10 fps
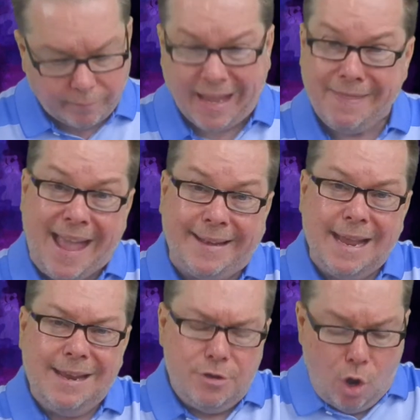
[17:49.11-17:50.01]
And that
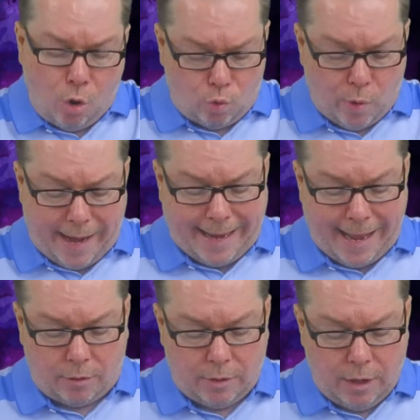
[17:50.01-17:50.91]
note rang
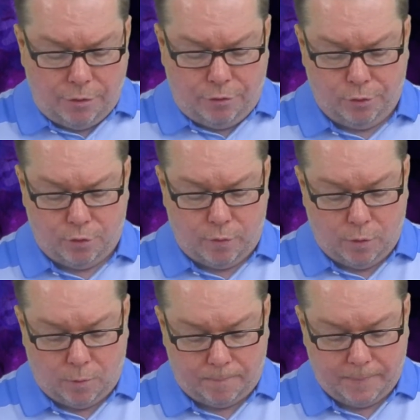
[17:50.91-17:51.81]
out through the
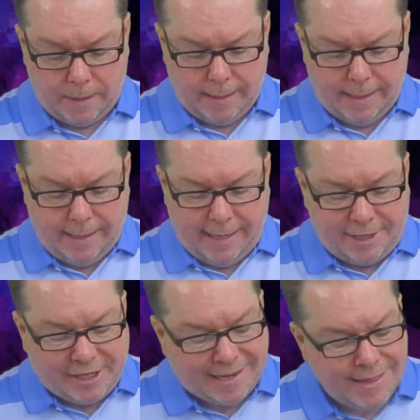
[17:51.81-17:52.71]
room. He
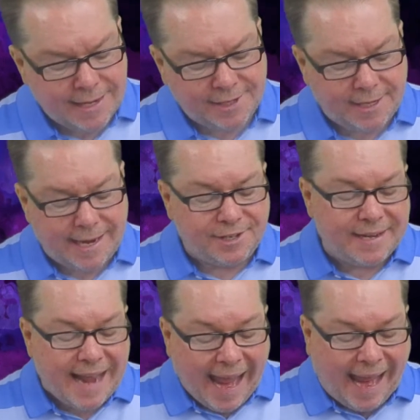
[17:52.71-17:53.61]
said, This is
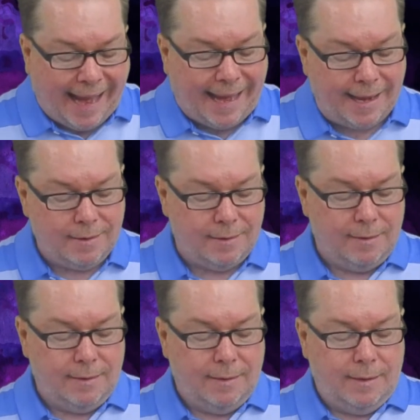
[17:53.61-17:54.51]
an A.
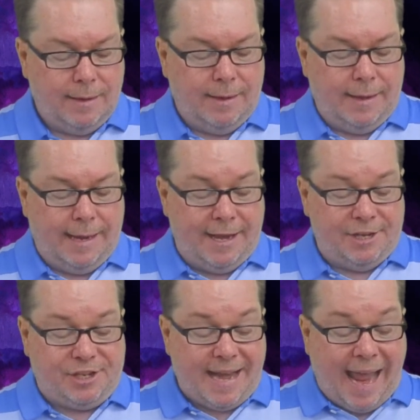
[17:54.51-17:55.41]
It
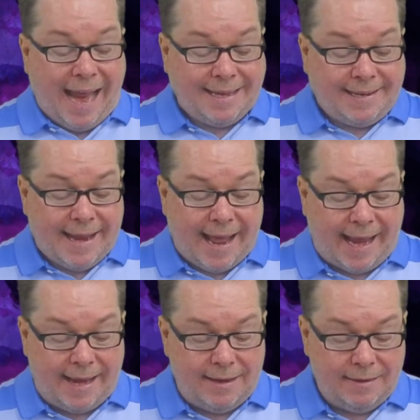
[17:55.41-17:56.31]
is an A
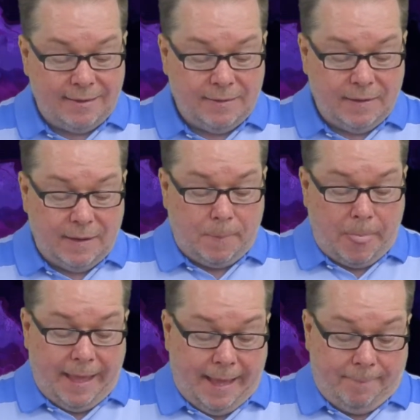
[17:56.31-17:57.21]
today.
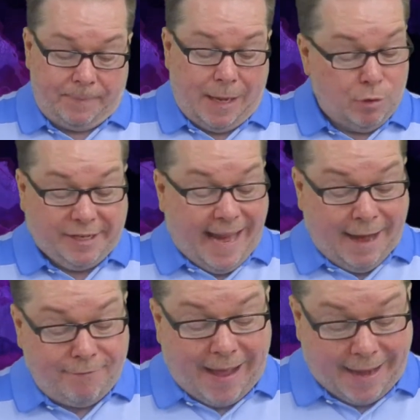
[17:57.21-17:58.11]
It was
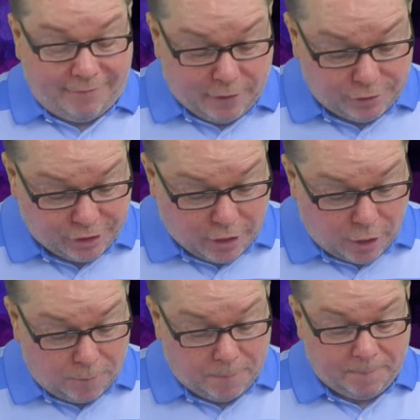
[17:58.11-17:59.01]
A five years
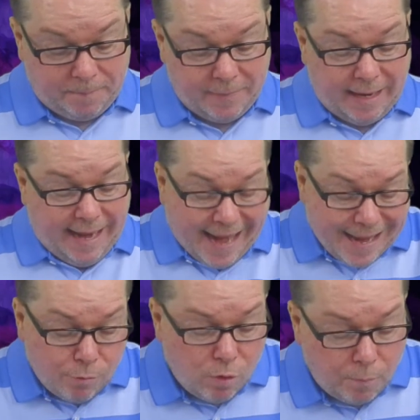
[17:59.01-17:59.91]
ago
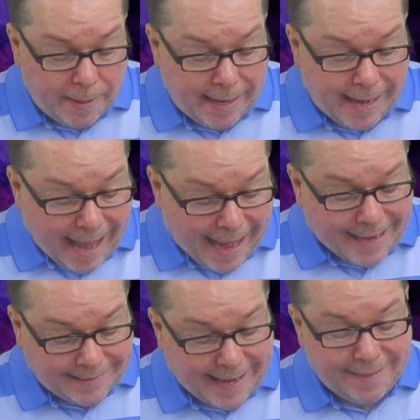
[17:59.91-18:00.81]
it will be
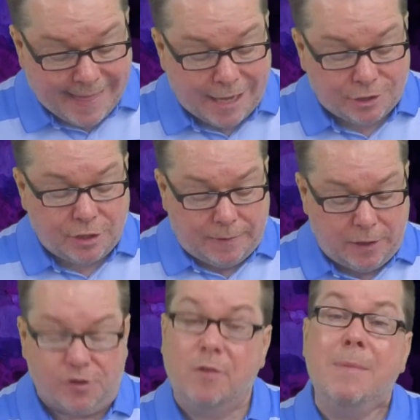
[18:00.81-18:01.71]
a 10,000
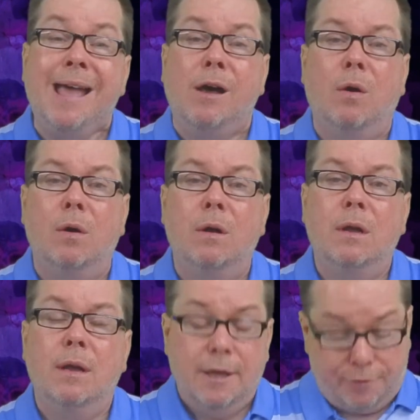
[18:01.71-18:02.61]
years from now.
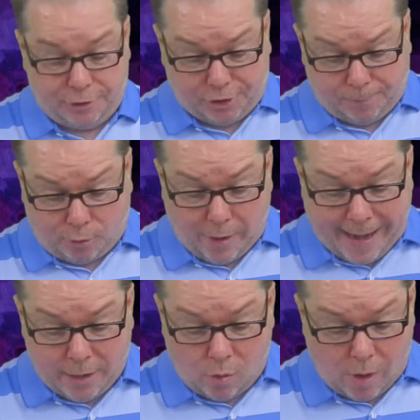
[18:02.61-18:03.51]
The soprano